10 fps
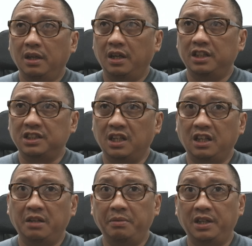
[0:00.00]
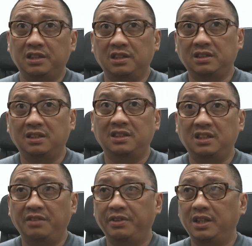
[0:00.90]
It's gonna diminish the
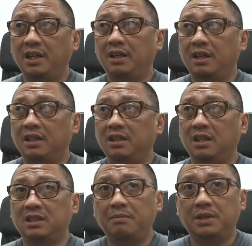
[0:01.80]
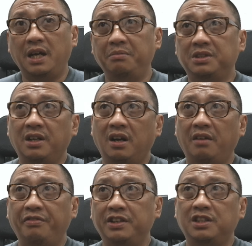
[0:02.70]
sensitivity, and sometimes there are
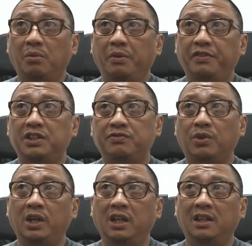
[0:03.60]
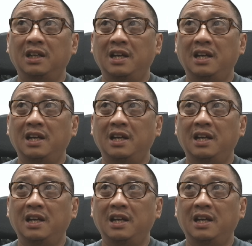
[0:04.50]
fish that we fish for that